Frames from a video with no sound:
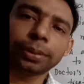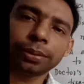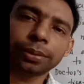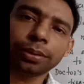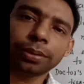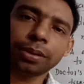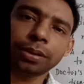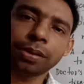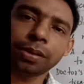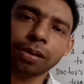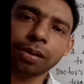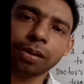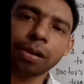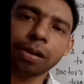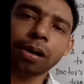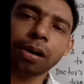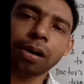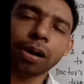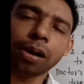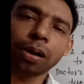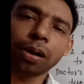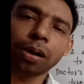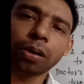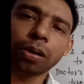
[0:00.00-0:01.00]

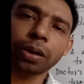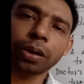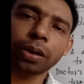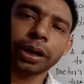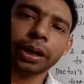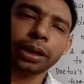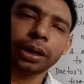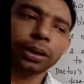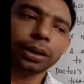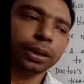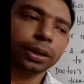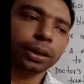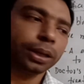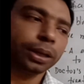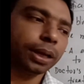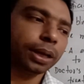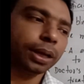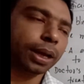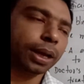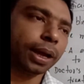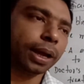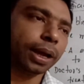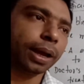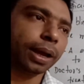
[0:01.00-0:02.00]
So on the
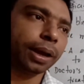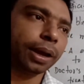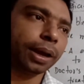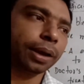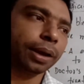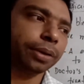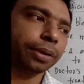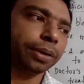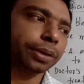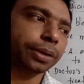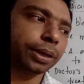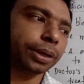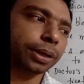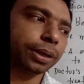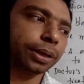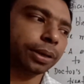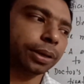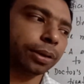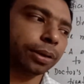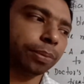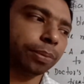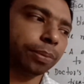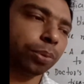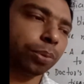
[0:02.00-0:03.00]
time
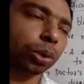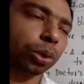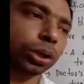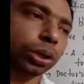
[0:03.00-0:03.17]
their